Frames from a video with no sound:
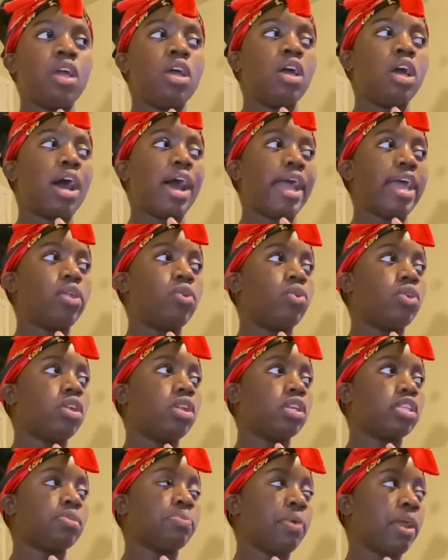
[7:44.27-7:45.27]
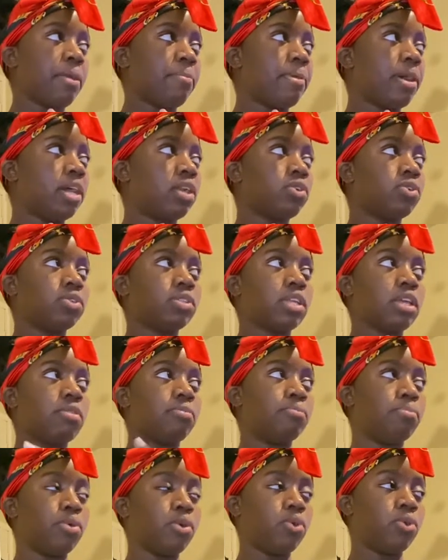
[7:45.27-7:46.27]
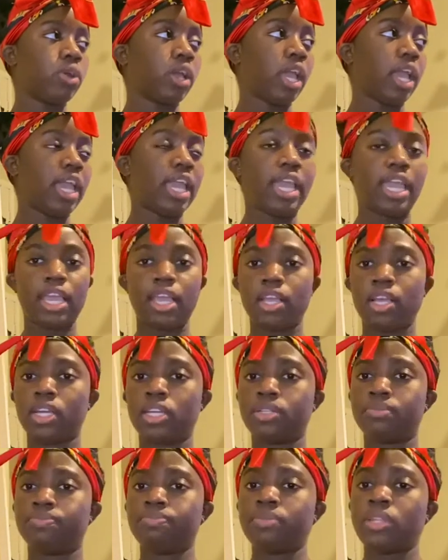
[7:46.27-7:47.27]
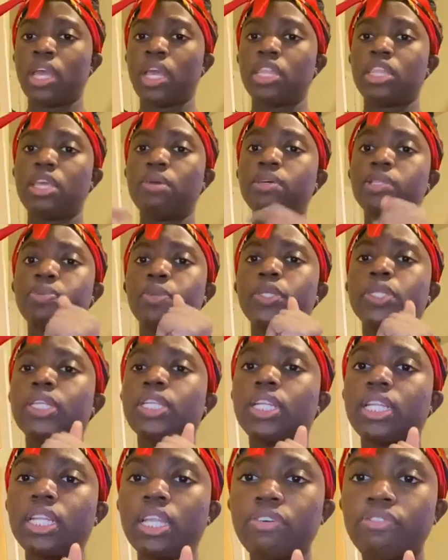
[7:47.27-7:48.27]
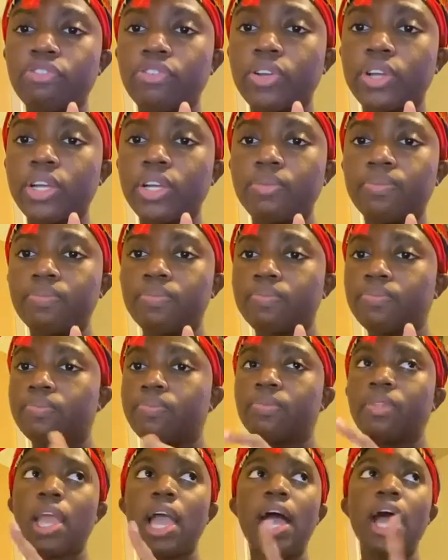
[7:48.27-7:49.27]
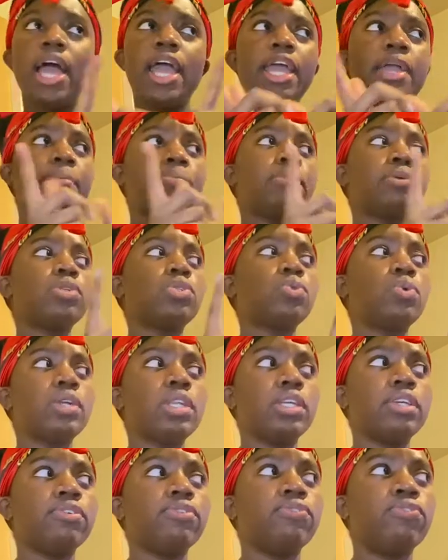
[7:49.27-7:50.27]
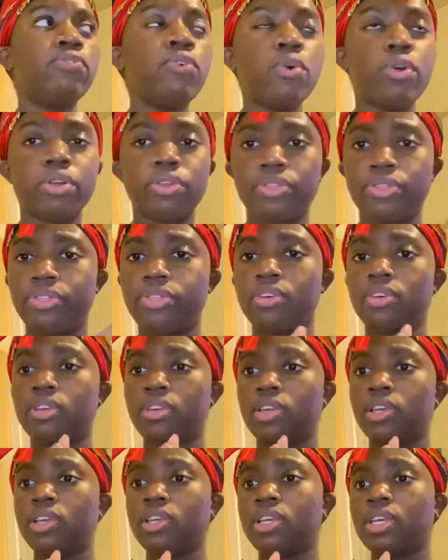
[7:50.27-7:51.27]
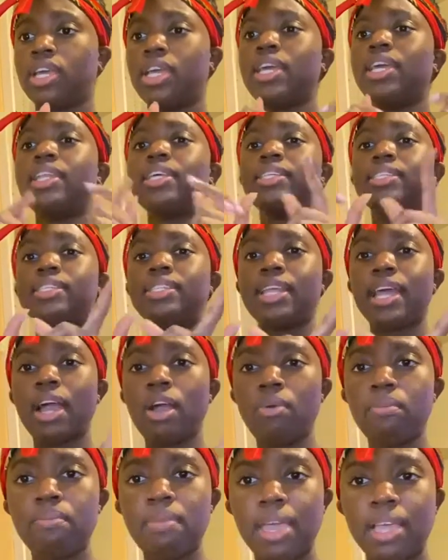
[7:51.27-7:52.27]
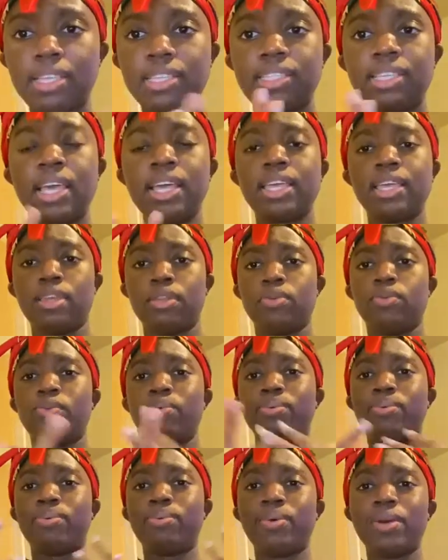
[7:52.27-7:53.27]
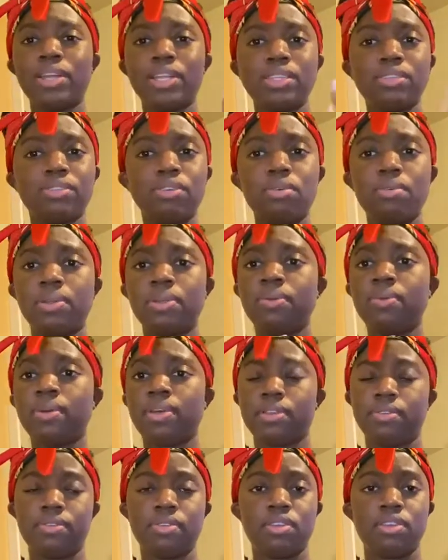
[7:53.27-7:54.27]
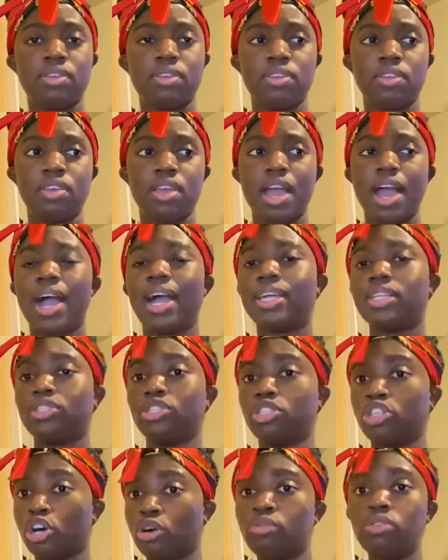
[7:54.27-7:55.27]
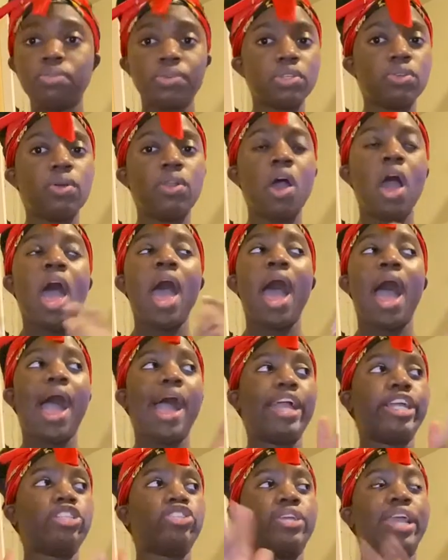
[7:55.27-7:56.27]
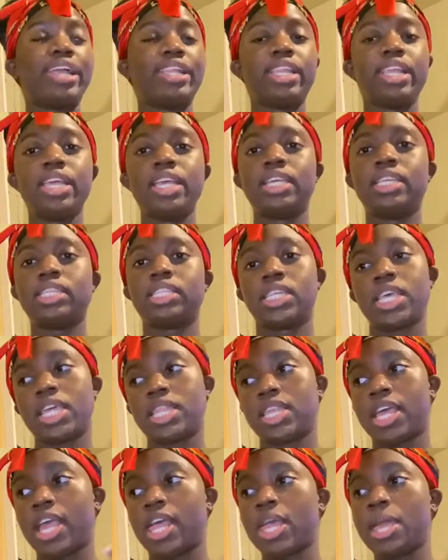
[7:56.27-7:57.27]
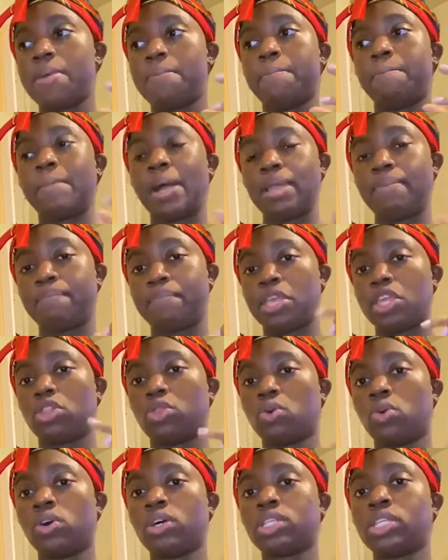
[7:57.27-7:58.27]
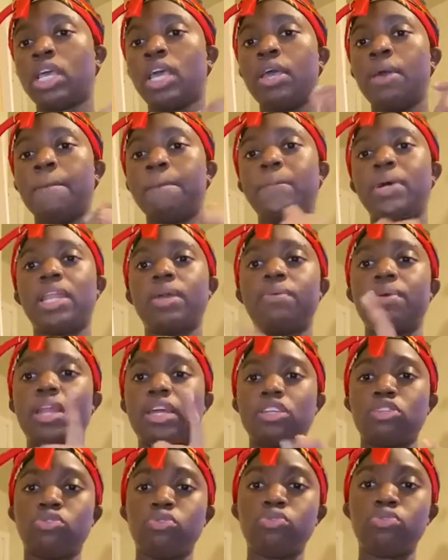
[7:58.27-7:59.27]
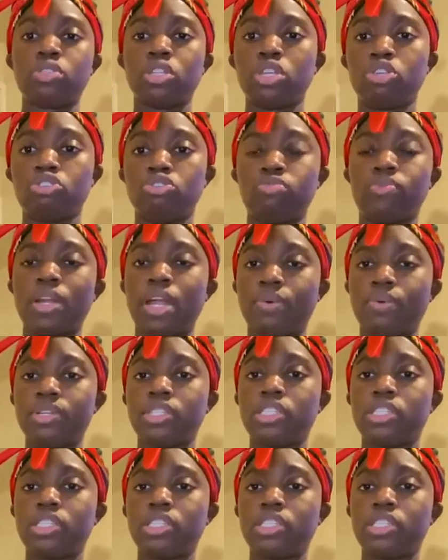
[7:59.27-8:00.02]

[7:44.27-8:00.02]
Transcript: I had ordered the spray bottles in bulk, and they were supposed to deliver it April 24th. It is now May 2nd. What is going on? I don't know what's going on. I checked it. It said that it might be lost, but then when I went